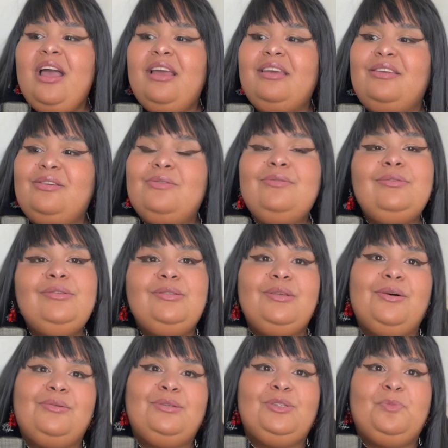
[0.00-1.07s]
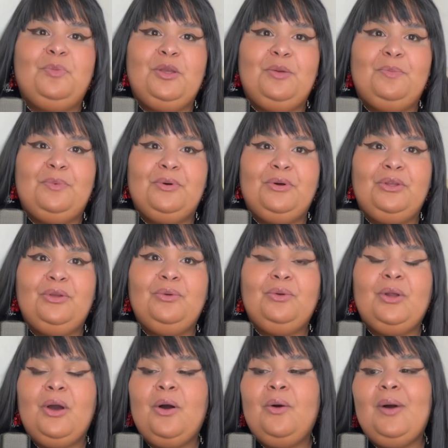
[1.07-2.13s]
Use those people,
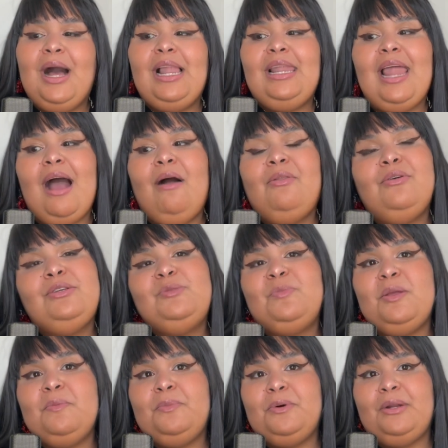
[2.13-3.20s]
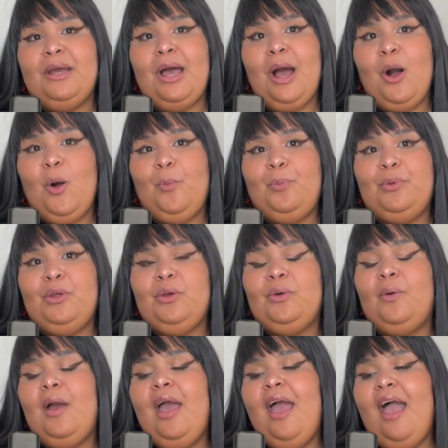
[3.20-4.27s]
allow those people to help
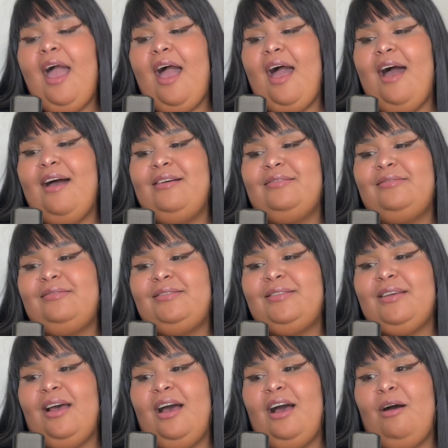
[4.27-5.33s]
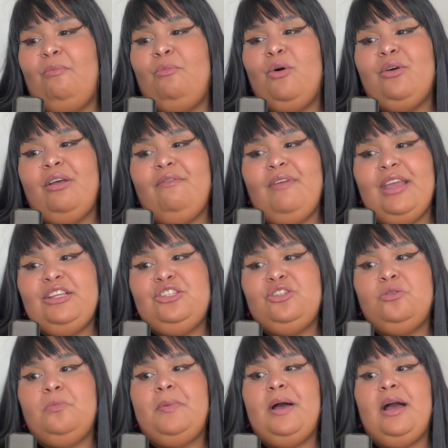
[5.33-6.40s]
you and motivate
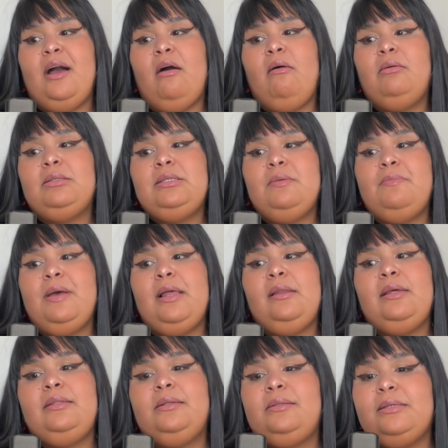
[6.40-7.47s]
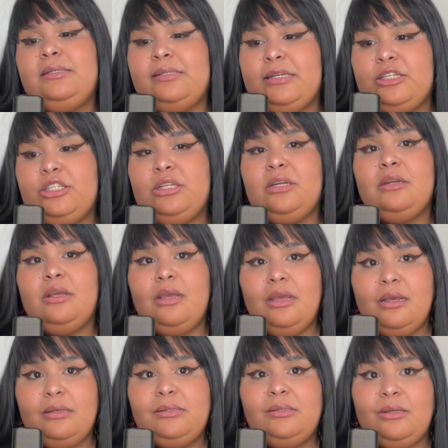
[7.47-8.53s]
you. But ultimately, the decision
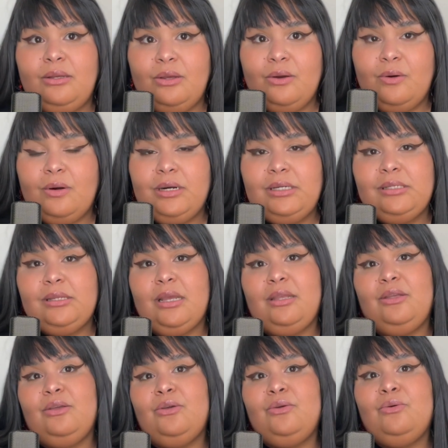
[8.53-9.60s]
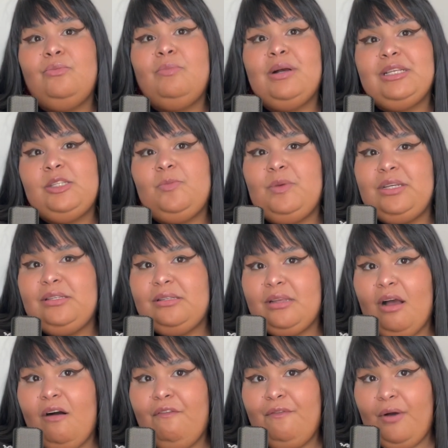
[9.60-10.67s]
is yours and you must be
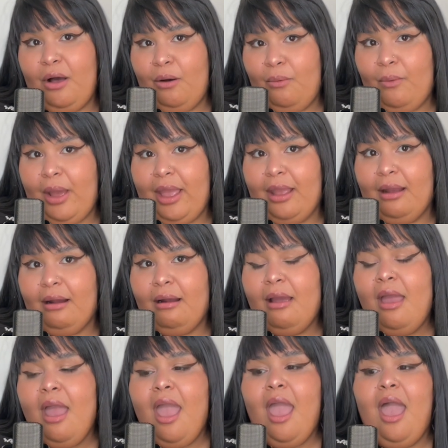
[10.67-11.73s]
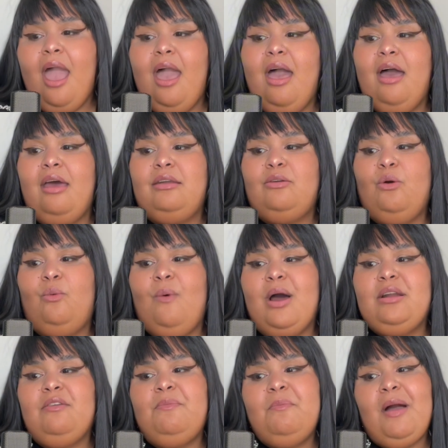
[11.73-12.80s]
self aware. And
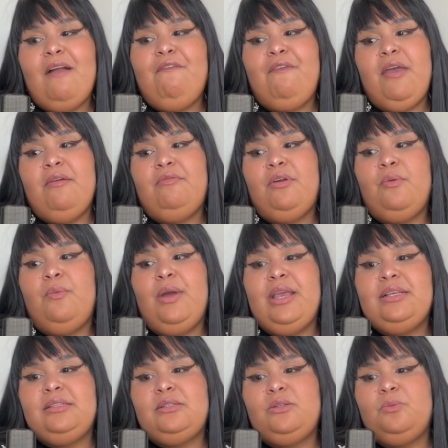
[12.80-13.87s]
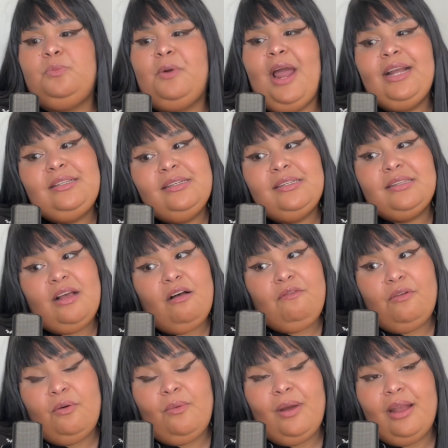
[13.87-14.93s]
one of my favorite ways to practice self
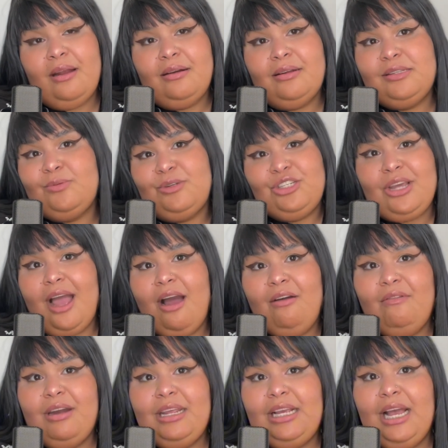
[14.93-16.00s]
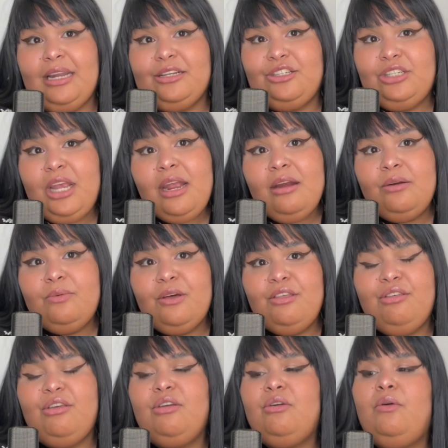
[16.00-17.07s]
awareness, which I already kind of shared
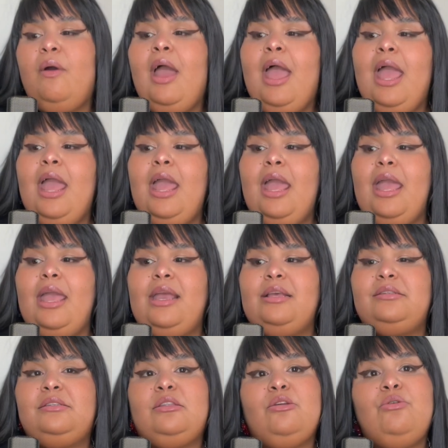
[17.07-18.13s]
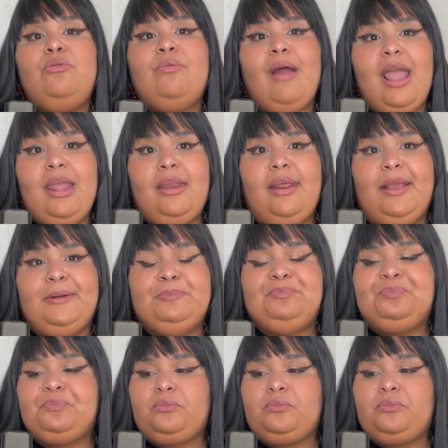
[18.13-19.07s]
with you, is through writing.